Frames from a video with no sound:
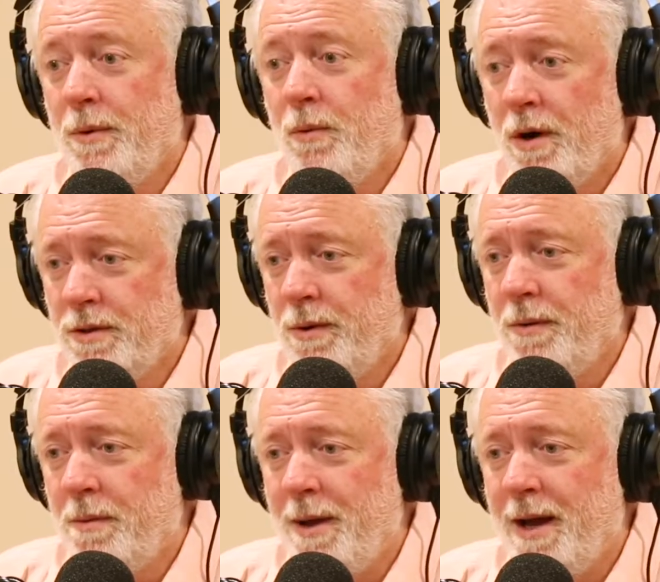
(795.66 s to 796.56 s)
we walked away
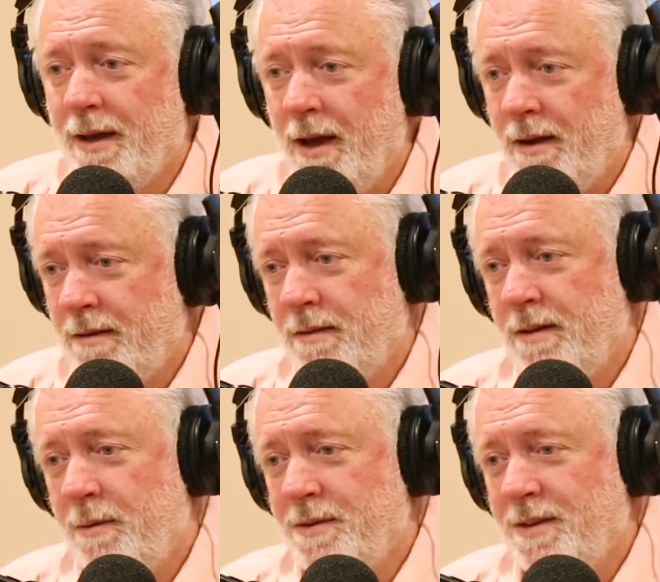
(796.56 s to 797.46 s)
with a baguette.
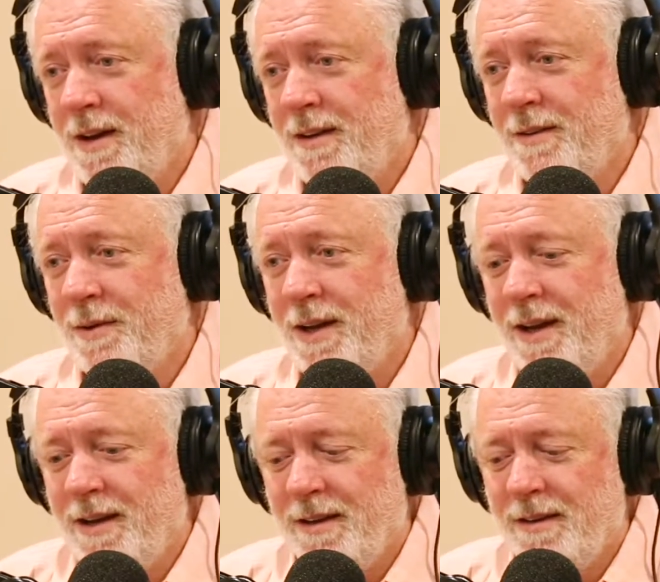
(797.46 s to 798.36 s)
That was it. We
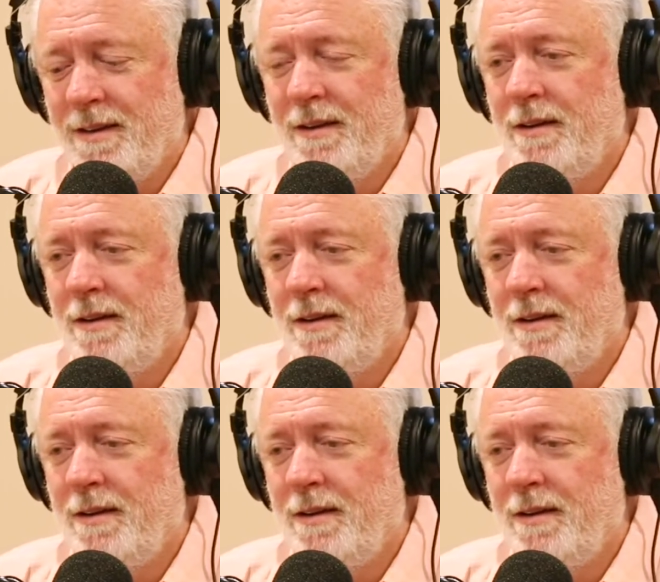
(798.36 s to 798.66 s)
ate it.